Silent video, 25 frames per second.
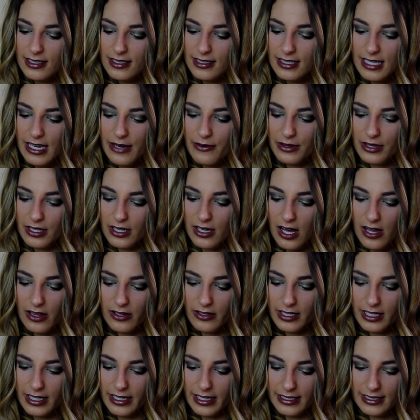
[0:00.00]
say what the
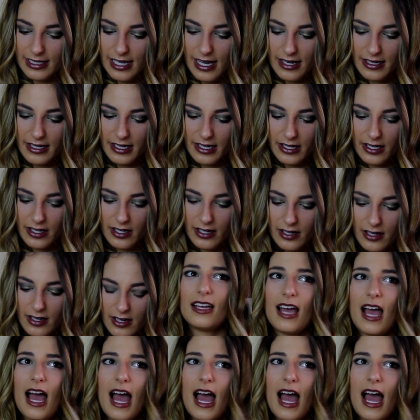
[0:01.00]
color is on here.